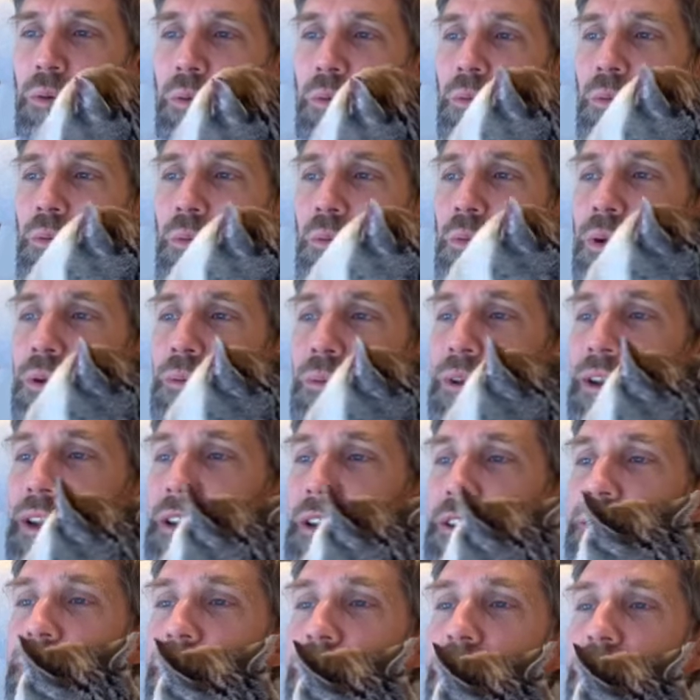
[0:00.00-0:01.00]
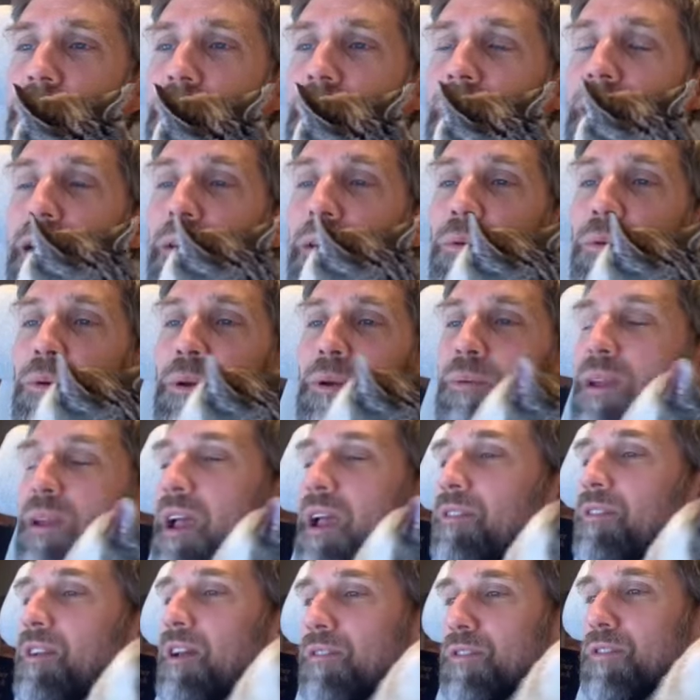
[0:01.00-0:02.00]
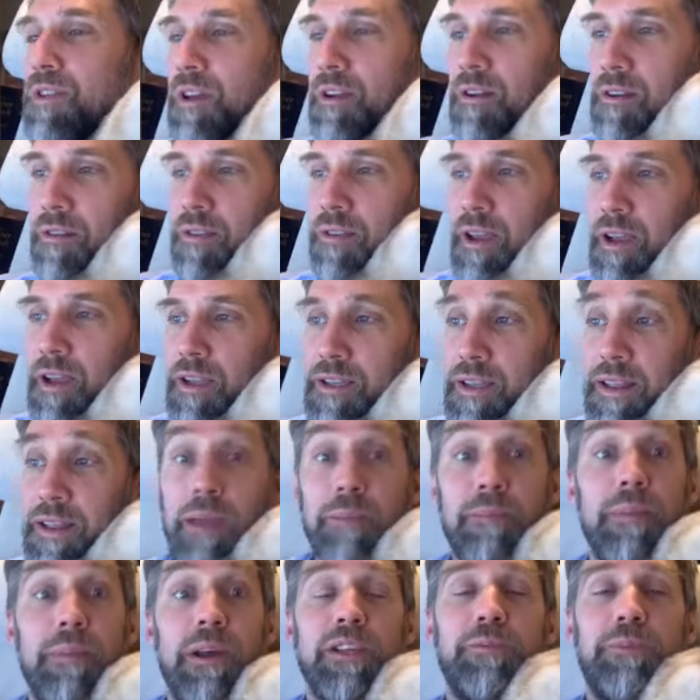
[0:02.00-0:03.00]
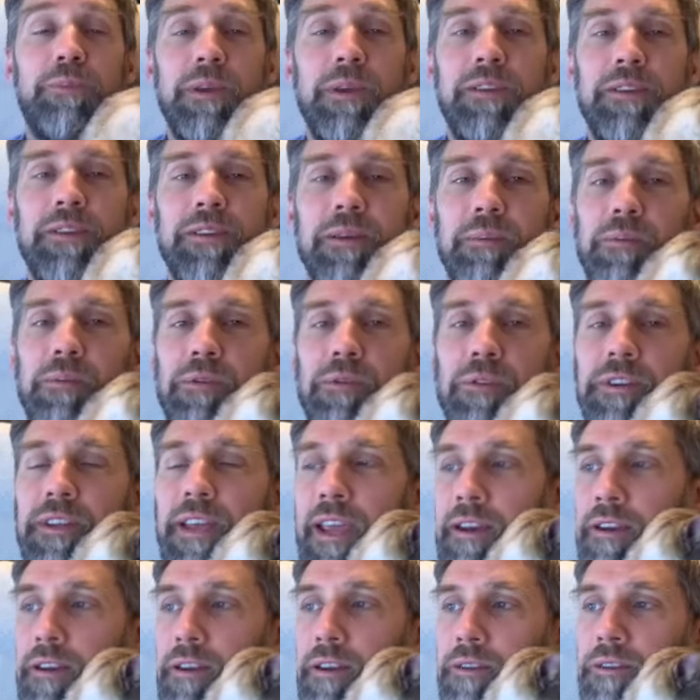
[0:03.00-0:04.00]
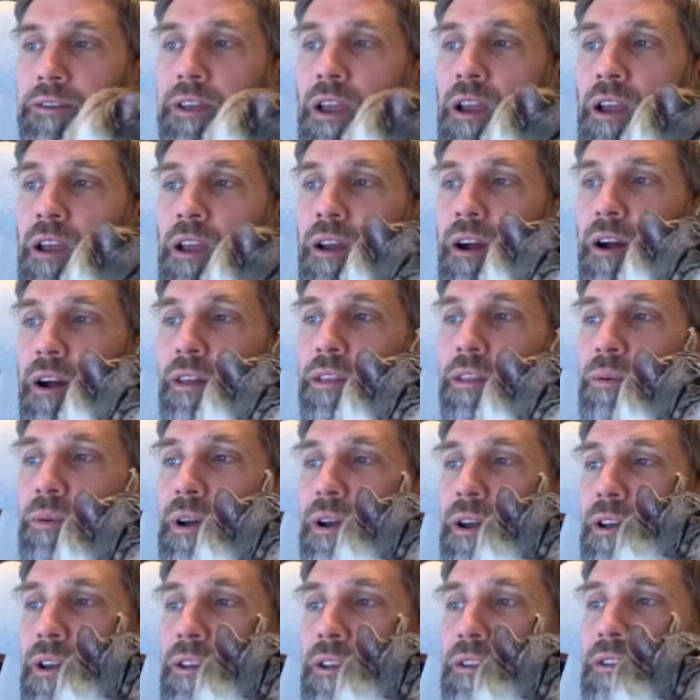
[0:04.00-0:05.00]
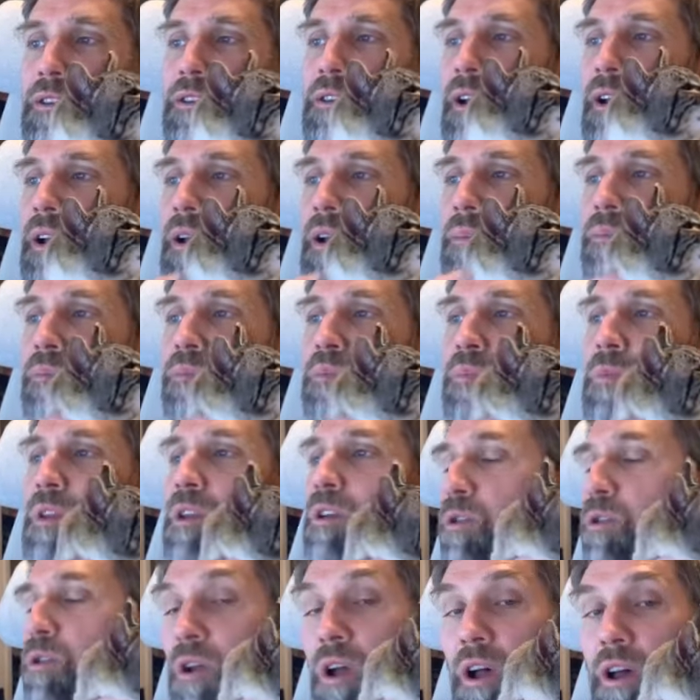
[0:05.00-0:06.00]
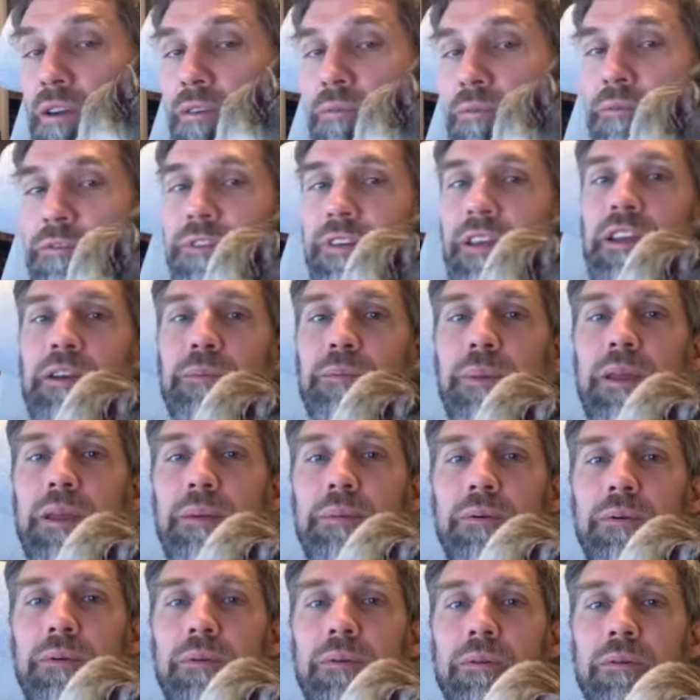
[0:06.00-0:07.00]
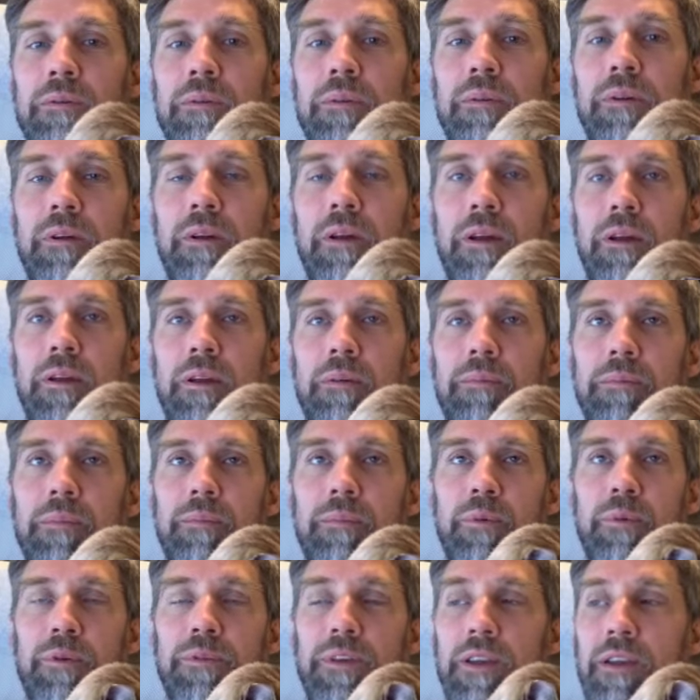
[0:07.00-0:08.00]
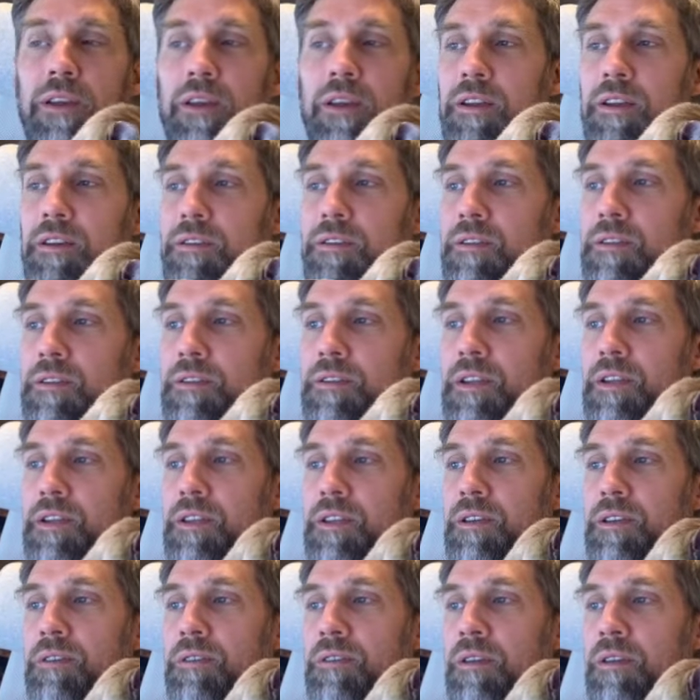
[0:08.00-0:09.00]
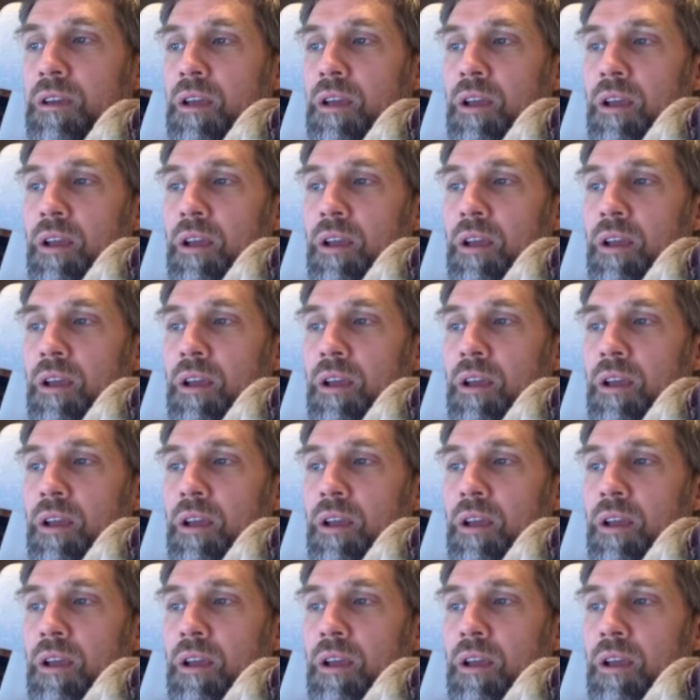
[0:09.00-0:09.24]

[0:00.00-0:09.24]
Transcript: what we need to do, we have to have certain things, and they must be simultaneous. Otherwise, you can't feed people moving into the cities,